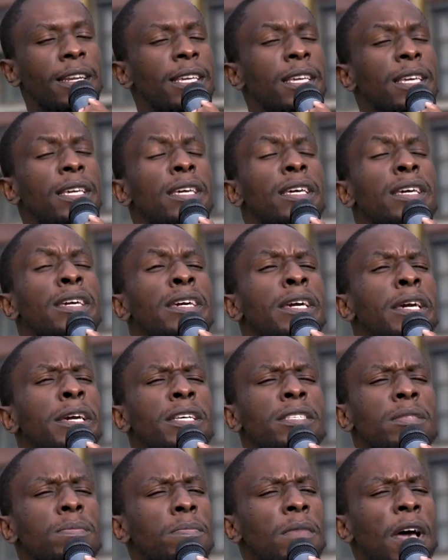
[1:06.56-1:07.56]
And He
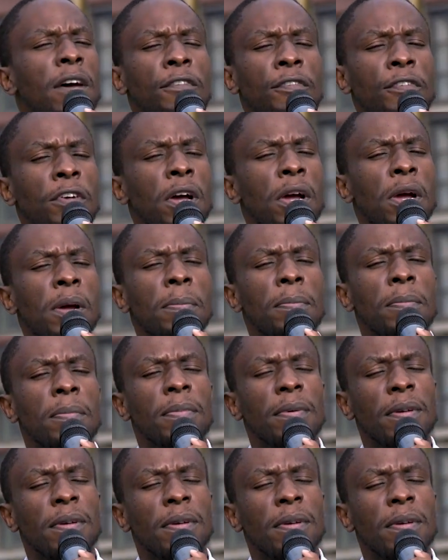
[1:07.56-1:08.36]
is my firm